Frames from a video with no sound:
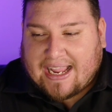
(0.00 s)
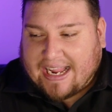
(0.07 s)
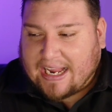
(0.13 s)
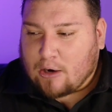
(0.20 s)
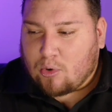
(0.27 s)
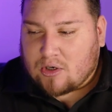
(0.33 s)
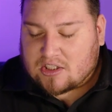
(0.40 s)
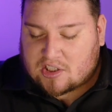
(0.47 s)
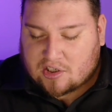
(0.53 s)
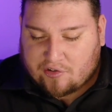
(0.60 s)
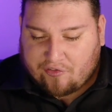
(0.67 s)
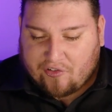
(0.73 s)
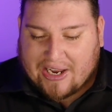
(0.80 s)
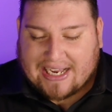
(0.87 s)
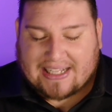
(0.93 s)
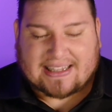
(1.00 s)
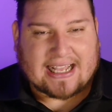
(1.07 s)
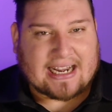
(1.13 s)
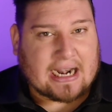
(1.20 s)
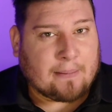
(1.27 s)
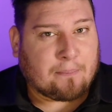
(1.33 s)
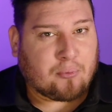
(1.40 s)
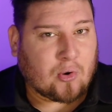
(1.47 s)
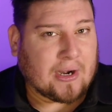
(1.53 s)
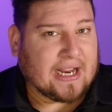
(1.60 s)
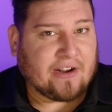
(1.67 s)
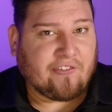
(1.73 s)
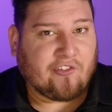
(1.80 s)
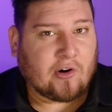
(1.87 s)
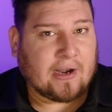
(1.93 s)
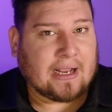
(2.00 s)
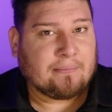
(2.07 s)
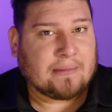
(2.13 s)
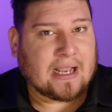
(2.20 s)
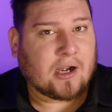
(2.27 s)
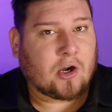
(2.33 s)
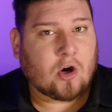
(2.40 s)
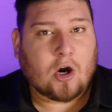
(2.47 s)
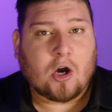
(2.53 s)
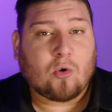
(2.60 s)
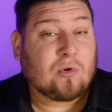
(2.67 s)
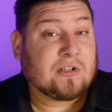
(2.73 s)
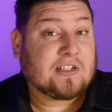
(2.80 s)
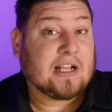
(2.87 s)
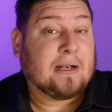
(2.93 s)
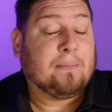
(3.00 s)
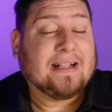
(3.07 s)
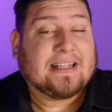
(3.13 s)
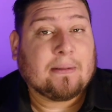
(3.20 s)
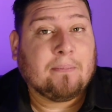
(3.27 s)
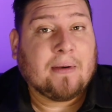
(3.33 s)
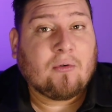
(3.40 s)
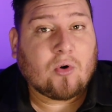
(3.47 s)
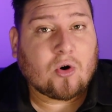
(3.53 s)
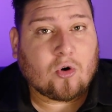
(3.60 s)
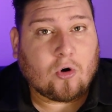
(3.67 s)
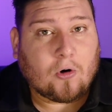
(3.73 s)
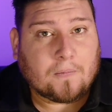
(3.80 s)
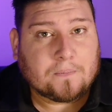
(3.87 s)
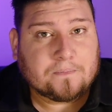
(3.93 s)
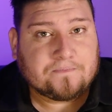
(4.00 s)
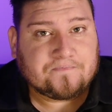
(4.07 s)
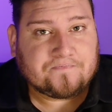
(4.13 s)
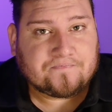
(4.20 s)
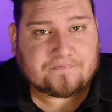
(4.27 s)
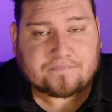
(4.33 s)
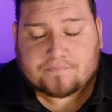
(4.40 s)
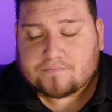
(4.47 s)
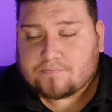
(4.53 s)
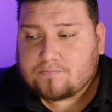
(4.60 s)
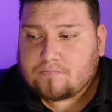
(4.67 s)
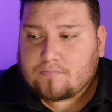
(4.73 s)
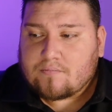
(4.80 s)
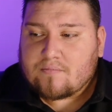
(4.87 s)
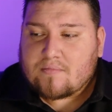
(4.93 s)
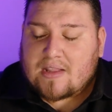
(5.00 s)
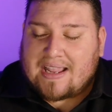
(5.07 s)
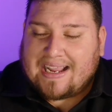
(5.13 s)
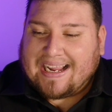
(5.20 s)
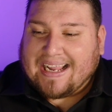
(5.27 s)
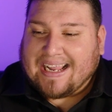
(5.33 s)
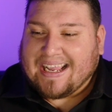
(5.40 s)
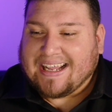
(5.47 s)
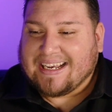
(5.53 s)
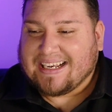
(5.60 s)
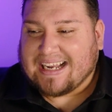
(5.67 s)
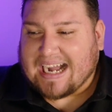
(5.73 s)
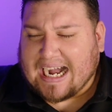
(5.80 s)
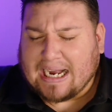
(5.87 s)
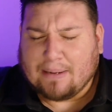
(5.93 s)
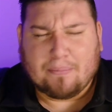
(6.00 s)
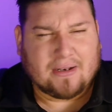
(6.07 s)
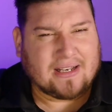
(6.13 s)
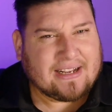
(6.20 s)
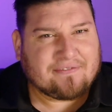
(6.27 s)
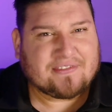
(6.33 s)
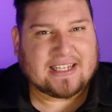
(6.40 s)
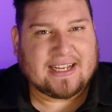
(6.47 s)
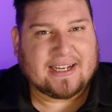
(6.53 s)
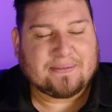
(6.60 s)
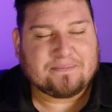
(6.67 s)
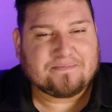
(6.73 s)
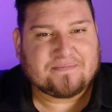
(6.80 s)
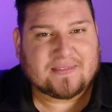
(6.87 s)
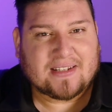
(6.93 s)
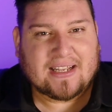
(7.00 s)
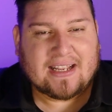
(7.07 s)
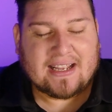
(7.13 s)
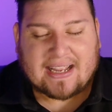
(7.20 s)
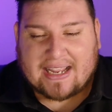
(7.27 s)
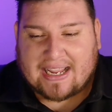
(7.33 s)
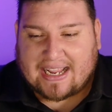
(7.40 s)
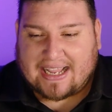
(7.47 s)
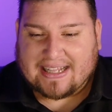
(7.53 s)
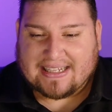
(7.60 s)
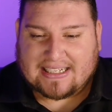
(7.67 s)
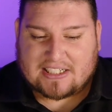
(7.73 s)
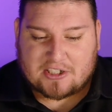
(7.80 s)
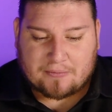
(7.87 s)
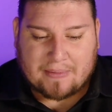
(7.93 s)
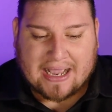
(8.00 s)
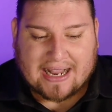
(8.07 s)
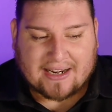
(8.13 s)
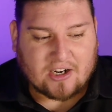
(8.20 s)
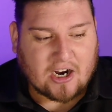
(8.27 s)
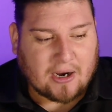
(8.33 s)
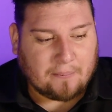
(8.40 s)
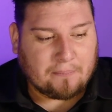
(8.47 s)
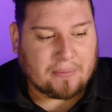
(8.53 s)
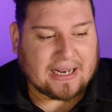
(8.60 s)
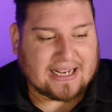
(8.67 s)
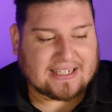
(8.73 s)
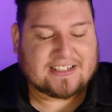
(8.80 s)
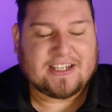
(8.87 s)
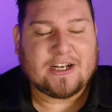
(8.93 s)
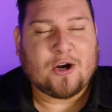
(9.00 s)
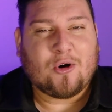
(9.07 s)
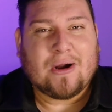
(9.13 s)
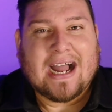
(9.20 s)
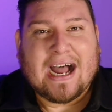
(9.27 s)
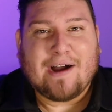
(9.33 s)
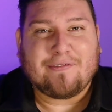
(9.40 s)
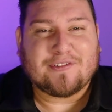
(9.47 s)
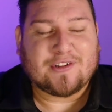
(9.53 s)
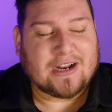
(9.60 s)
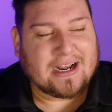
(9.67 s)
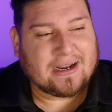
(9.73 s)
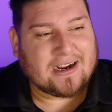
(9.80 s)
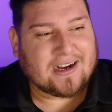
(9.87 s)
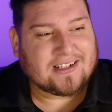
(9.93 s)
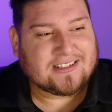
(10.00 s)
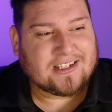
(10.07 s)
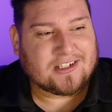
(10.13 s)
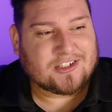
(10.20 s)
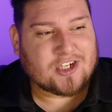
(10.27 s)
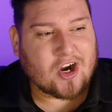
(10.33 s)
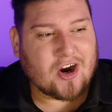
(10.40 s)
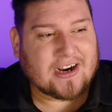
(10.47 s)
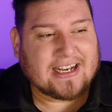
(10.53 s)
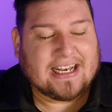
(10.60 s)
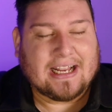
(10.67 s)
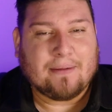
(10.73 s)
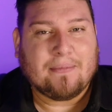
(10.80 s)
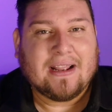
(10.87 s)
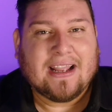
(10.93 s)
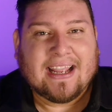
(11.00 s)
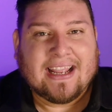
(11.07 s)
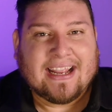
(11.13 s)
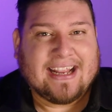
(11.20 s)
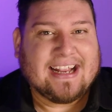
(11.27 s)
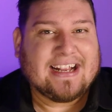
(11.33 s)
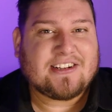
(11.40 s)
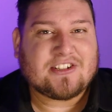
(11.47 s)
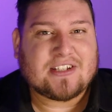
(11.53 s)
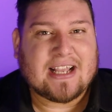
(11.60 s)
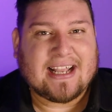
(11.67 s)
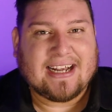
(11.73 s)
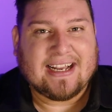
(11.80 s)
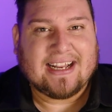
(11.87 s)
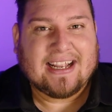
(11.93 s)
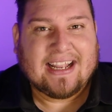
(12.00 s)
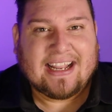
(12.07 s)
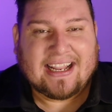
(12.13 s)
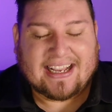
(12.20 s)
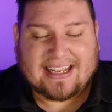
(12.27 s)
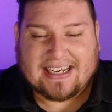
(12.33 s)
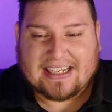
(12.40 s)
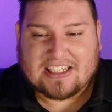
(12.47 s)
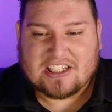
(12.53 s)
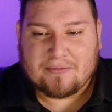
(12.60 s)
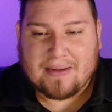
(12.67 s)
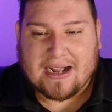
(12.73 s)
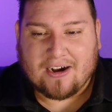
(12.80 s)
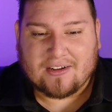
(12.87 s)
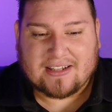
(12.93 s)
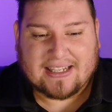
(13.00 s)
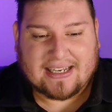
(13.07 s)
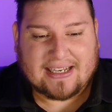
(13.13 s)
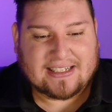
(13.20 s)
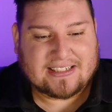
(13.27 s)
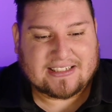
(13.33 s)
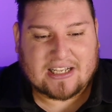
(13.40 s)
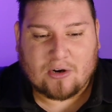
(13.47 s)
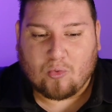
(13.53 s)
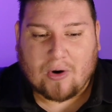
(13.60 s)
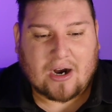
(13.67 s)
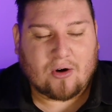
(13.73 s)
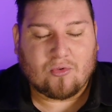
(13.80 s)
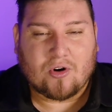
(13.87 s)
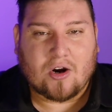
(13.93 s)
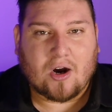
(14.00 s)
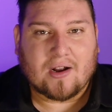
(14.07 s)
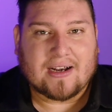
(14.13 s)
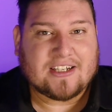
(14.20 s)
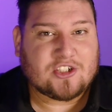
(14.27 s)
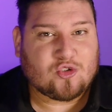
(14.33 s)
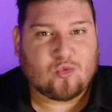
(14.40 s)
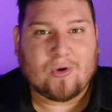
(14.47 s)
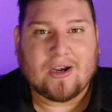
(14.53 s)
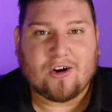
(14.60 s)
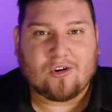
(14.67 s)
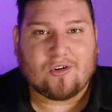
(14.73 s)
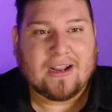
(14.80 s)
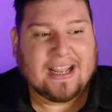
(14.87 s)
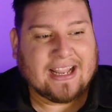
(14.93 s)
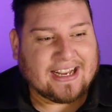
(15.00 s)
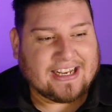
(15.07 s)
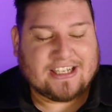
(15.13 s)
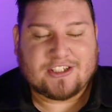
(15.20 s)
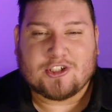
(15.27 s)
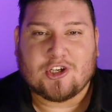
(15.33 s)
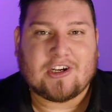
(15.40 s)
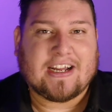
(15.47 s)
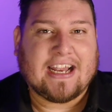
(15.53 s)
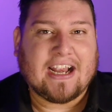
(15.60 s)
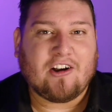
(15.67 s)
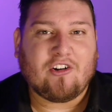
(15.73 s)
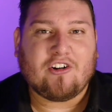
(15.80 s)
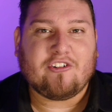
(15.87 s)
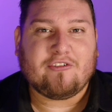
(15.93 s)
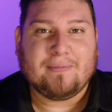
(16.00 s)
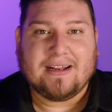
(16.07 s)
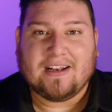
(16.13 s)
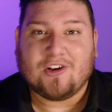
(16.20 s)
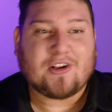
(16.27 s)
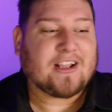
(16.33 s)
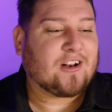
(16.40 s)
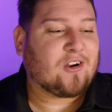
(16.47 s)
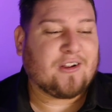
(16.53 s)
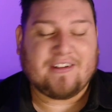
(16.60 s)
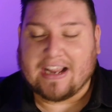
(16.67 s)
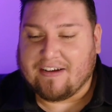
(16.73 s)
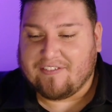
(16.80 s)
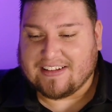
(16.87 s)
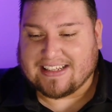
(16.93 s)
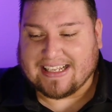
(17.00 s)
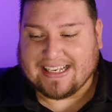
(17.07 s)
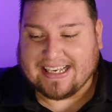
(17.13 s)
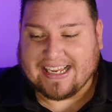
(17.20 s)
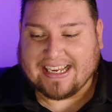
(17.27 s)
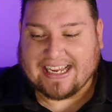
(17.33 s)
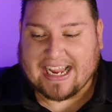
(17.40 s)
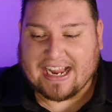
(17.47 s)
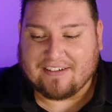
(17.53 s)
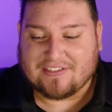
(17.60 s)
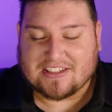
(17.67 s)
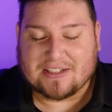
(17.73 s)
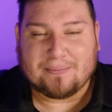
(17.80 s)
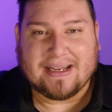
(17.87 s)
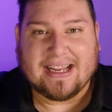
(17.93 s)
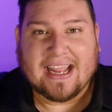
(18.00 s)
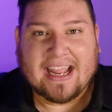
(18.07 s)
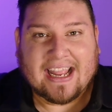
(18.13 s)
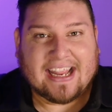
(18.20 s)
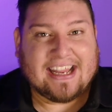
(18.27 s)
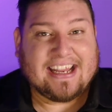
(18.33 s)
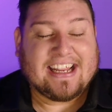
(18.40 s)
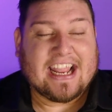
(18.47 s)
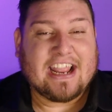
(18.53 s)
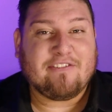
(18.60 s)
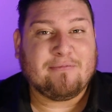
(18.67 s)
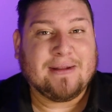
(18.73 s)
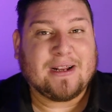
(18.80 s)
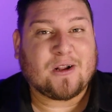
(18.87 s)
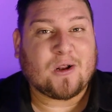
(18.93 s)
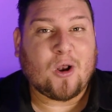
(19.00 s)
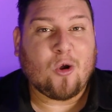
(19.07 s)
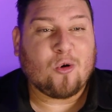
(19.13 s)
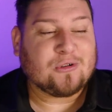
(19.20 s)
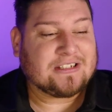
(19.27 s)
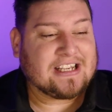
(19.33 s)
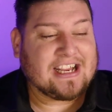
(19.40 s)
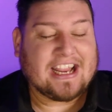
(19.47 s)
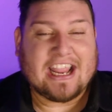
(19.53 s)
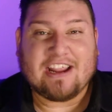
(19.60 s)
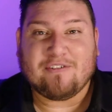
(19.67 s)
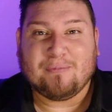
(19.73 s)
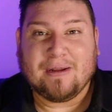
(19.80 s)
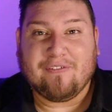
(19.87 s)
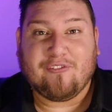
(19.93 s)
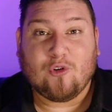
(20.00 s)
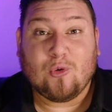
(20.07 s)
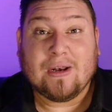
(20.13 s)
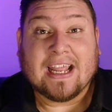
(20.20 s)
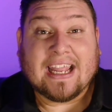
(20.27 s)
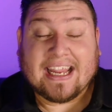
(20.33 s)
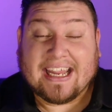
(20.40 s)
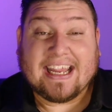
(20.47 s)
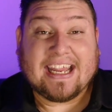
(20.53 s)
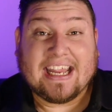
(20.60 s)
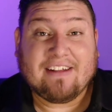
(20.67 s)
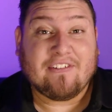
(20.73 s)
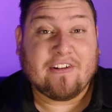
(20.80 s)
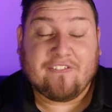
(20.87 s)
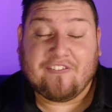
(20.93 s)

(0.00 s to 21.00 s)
It was faith that I prayed for him that God was going to meet the miracle. And I believed it. And this man got blessed. You know, after I got done talking to him, he said it in his mouth. And he said, "Wow, God is real. He took care of me. Look at everything he gave to me. He gave me clothes. He gave me food. He even